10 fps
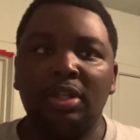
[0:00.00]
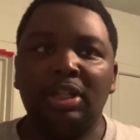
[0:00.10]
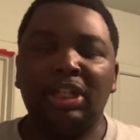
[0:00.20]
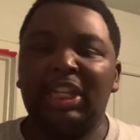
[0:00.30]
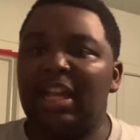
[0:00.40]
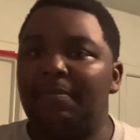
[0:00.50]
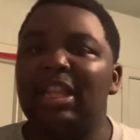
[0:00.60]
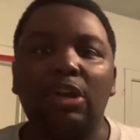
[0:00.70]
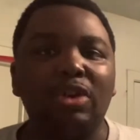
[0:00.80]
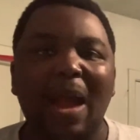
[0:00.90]
She
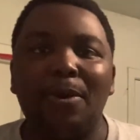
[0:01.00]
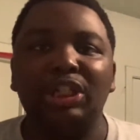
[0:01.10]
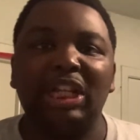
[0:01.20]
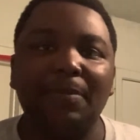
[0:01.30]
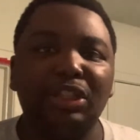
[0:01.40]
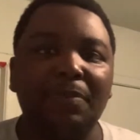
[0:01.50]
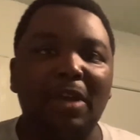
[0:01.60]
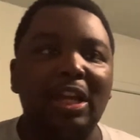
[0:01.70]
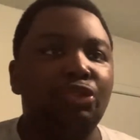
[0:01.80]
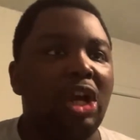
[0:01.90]
immediately grabs her championship
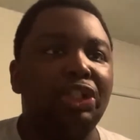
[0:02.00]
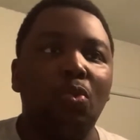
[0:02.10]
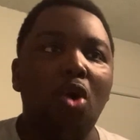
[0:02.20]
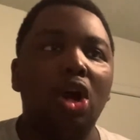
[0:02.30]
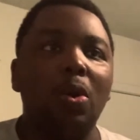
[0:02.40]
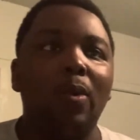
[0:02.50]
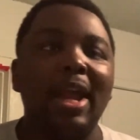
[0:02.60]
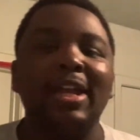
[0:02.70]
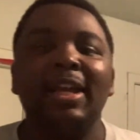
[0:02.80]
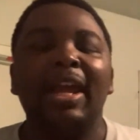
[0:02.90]
belt and tries to walk
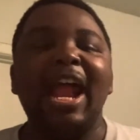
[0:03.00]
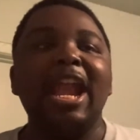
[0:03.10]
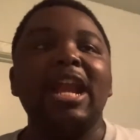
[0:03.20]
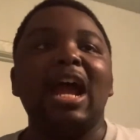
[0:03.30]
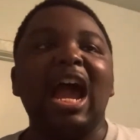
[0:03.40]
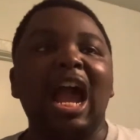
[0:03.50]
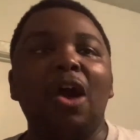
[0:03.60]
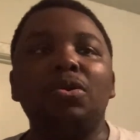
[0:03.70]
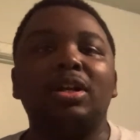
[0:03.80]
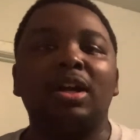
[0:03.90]
away. And then
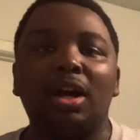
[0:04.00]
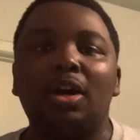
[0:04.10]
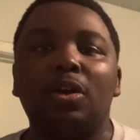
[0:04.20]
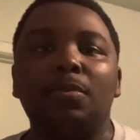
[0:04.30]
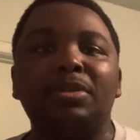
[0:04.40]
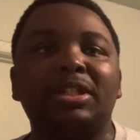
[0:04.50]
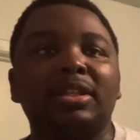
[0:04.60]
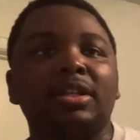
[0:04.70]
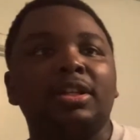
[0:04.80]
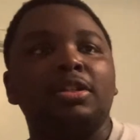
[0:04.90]
out comes
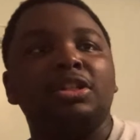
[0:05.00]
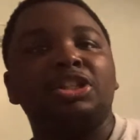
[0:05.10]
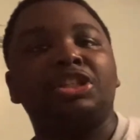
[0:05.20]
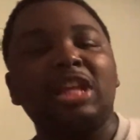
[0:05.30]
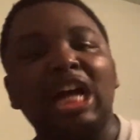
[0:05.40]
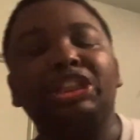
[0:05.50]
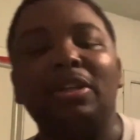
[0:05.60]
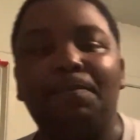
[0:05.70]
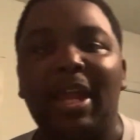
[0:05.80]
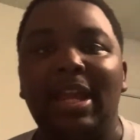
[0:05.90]
Sasha
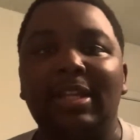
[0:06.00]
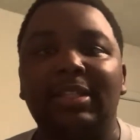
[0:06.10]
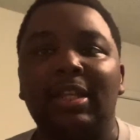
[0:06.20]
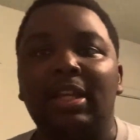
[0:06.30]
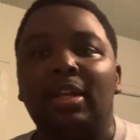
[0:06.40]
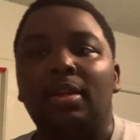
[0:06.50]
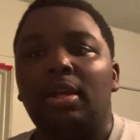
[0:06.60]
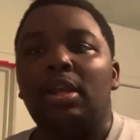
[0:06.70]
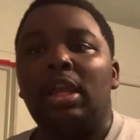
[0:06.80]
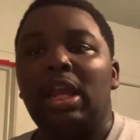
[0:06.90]
Banks,
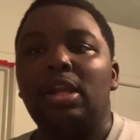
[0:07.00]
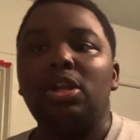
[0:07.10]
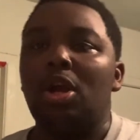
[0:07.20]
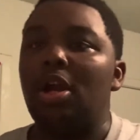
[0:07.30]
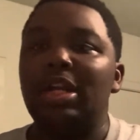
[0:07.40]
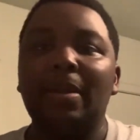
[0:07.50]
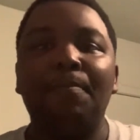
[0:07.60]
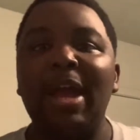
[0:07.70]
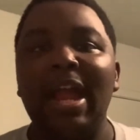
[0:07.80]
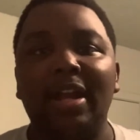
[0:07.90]
hitting her in the
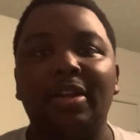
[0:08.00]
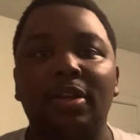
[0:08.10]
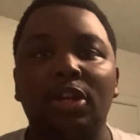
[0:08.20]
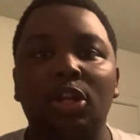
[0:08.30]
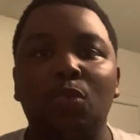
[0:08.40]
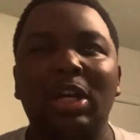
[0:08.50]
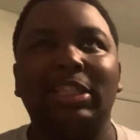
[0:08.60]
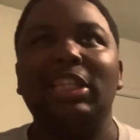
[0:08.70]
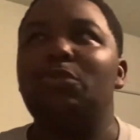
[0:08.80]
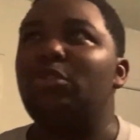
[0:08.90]
back. Well, I
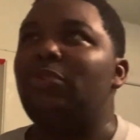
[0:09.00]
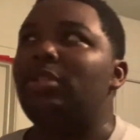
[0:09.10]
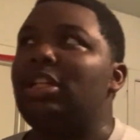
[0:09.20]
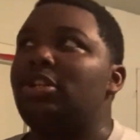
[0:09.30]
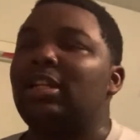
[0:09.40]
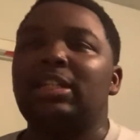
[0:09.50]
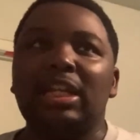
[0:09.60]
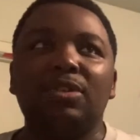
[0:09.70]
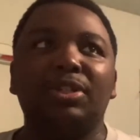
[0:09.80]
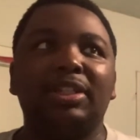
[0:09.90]
think it was either a
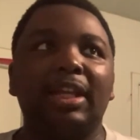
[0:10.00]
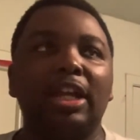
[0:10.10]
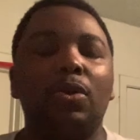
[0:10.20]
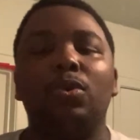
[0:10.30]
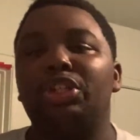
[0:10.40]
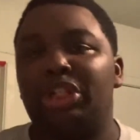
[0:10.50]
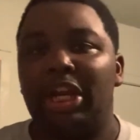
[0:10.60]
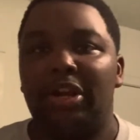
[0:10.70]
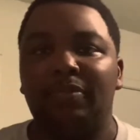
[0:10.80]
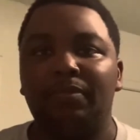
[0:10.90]
kendo stick or a
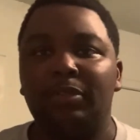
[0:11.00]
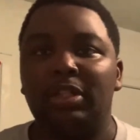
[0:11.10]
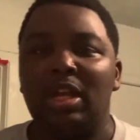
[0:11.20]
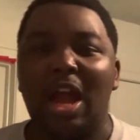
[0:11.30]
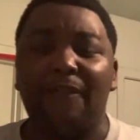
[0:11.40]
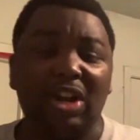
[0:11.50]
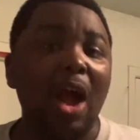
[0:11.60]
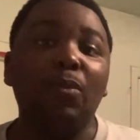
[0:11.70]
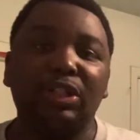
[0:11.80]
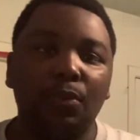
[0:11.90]
chair. I
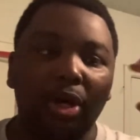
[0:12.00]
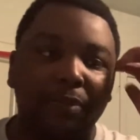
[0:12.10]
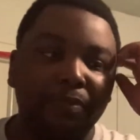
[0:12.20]
forgot which one.